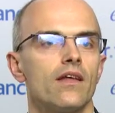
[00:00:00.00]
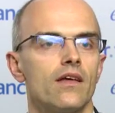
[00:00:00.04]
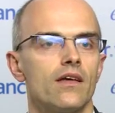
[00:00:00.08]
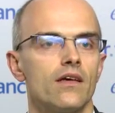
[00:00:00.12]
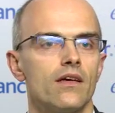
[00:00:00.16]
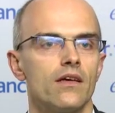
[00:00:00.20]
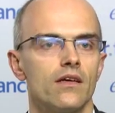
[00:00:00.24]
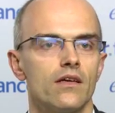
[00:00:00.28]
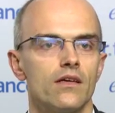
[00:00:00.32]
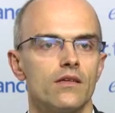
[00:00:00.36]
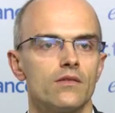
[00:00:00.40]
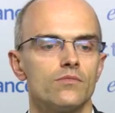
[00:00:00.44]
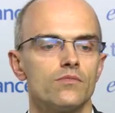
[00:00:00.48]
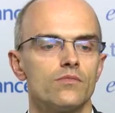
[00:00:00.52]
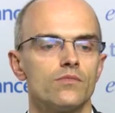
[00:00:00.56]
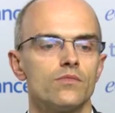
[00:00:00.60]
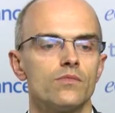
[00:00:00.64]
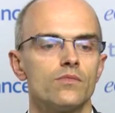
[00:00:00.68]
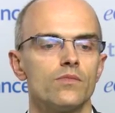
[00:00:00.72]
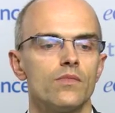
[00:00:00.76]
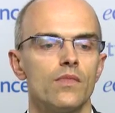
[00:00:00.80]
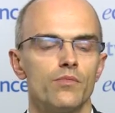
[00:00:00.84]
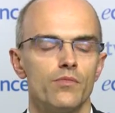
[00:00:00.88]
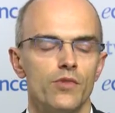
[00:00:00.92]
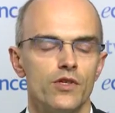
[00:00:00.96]

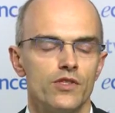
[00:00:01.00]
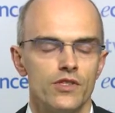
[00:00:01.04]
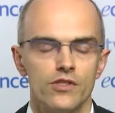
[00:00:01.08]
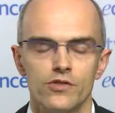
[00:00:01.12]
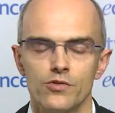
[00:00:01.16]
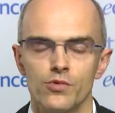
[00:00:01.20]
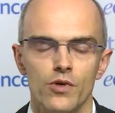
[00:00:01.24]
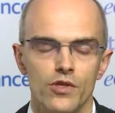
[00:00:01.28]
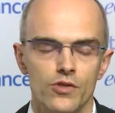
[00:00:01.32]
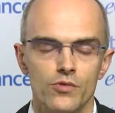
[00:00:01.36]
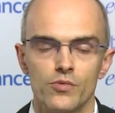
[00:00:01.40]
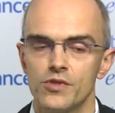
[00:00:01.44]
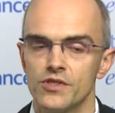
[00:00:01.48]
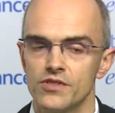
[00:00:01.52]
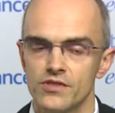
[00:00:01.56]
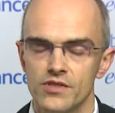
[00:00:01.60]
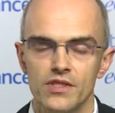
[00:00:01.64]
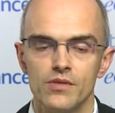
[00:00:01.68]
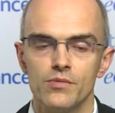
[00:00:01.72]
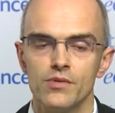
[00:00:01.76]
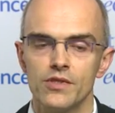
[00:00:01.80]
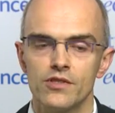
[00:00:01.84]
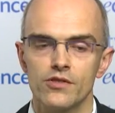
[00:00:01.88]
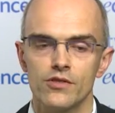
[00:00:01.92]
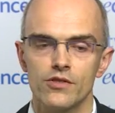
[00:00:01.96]
But it's what we see
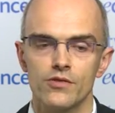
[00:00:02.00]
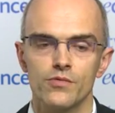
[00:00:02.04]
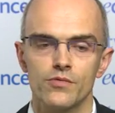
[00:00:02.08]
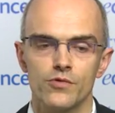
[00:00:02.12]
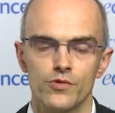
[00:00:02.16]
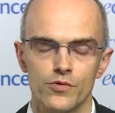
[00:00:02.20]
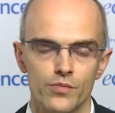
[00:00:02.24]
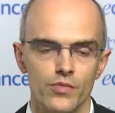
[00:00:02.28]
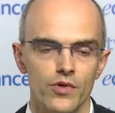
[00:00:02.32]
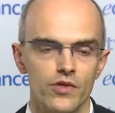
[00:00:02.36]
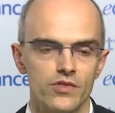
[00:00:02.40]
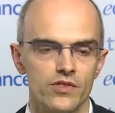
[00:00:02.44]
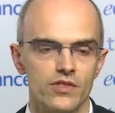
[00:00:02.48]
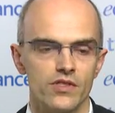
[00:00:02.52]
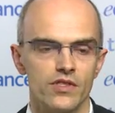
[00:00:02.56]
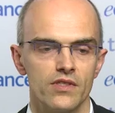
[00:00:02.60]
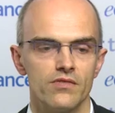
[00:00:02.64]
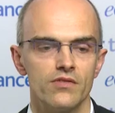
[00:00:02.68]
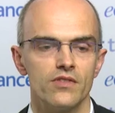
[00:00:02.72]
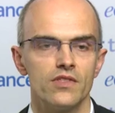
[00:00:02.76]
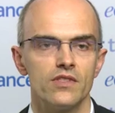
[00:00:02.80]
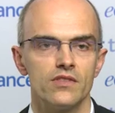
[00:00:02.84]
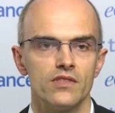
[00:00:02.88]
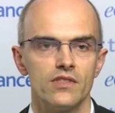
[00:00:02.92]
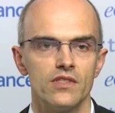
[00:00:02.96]
with
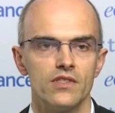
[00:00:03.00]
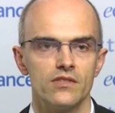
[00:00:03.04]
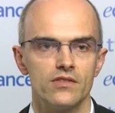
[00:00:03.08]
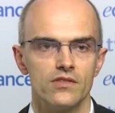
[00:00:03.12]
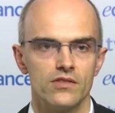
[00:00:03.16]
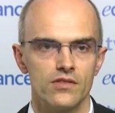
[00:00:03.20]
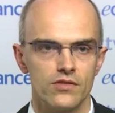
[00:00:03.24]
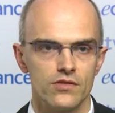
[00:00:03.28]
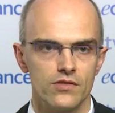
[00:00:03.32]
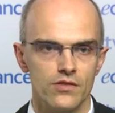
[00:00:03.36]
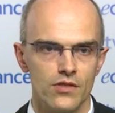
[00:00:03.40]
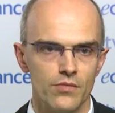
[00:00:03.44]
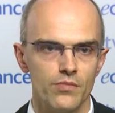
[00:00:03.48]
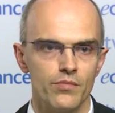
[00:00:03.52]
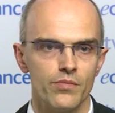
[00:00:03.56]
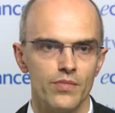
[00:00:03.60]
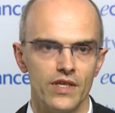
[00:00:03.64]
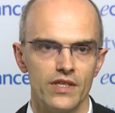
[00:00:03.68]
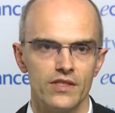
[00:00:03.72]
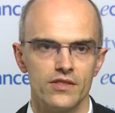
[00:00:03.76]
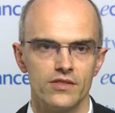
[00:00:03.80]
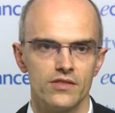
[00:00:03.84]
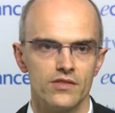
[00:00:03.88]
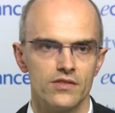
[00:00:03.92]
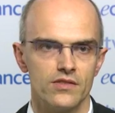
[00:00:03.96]
HER2-positive disease. Some
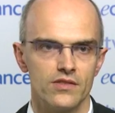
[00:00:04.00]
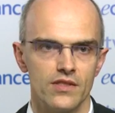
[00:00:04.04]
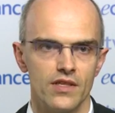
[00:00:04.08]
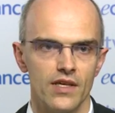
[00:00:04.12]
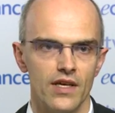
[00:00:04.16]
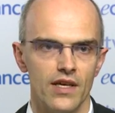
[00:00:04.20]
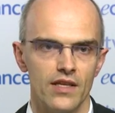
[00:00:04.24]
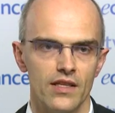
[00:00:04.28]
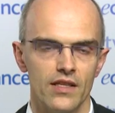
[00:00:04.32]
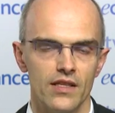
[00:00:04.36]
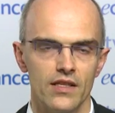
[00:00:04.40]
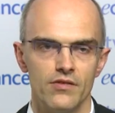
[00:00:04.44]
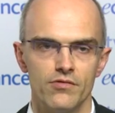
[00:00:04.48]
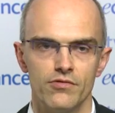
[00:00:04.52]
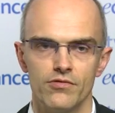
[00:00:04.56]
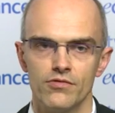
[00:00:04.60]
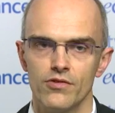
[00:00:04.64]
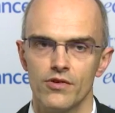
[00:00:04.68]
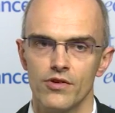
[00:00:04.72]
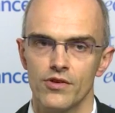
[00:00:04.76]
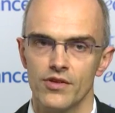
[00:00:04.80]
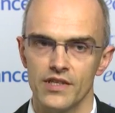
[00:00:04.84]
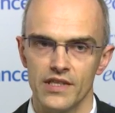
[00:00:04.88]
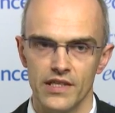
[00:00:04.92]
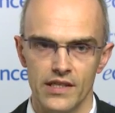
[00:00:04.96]
patients can live
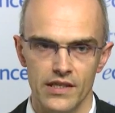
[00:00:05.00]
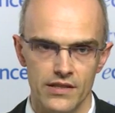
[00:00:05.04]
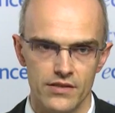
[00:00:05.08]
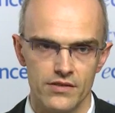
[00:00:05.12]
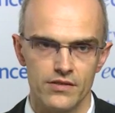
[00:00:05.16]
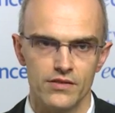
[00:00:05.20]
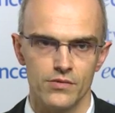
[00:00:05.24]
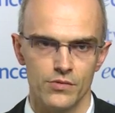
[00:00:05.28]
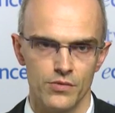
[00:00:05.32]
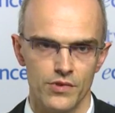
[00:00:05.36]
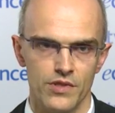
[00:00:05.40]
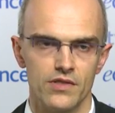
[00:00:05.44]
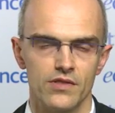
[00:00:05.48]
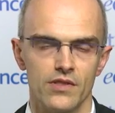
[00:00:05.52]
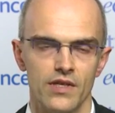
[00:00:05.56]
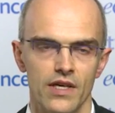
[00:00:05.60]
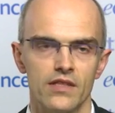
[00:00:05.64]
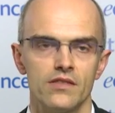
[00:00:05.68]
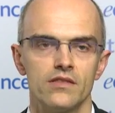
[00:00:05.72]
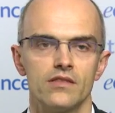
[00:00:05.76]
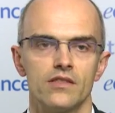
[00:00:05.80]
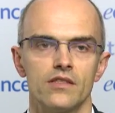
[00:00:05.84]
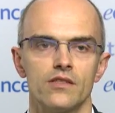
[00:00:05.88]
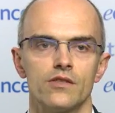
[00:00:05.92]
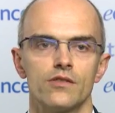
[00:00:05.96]
for years with
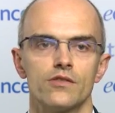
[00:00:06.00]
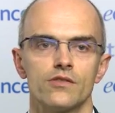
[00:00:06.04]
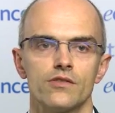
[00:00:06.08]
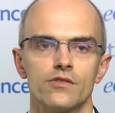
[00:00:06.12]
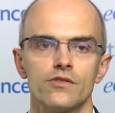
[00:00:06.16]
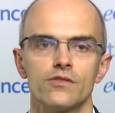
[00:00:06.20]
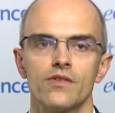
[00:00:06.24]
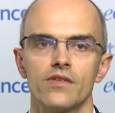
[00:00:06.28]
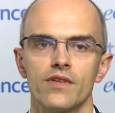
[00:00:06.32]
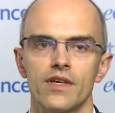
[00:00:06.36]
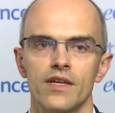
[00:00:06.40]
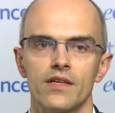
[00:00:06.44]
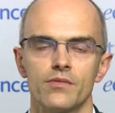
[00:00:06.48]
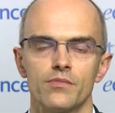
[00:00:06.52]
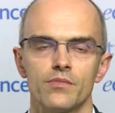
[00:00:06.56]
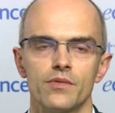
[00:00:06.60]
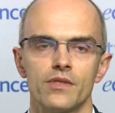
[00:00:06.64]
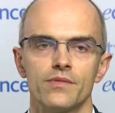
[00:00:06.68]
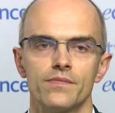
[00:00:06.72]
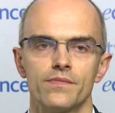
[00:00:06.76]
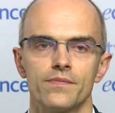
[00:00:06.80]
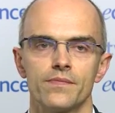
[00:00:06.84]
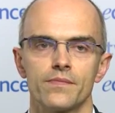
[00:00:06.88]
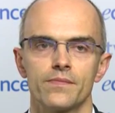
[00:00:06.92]
anti-HER2 therapy.